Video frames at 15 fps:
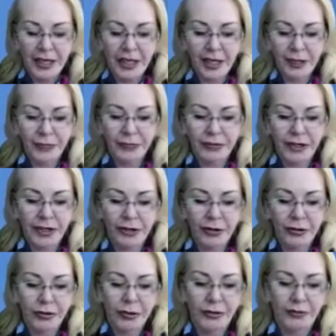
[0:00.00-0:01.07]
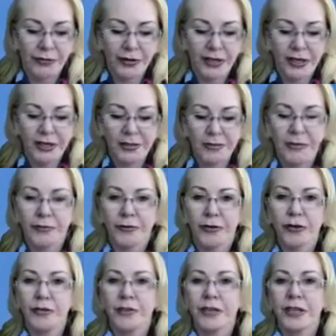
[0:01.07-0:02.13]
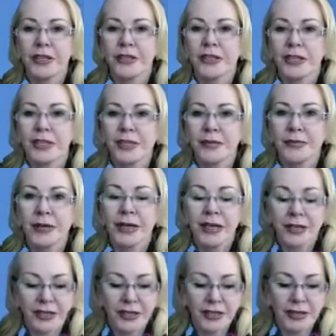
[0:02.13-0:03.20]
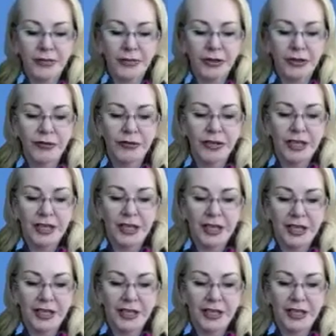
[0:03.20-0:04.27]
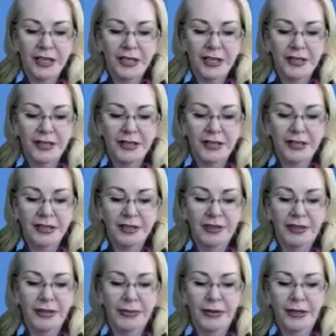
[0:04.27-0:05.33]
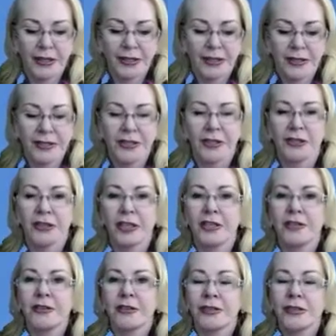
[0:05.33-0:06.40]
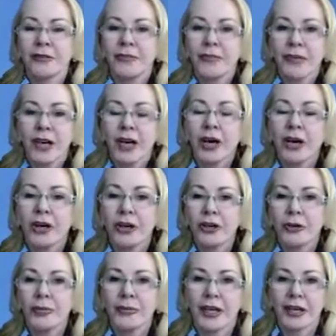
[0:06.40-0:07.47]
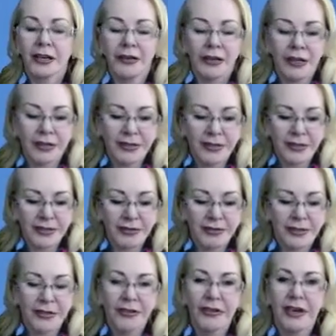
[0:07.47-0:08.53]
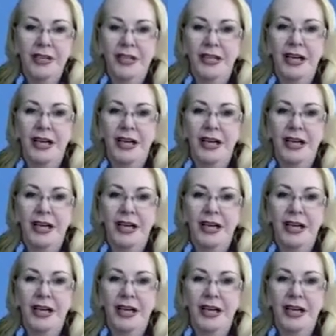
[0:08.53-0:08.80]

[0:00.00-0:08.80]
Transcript: Now, Venus, before Venus does make this move, it is going to be still in your home area. So it's a great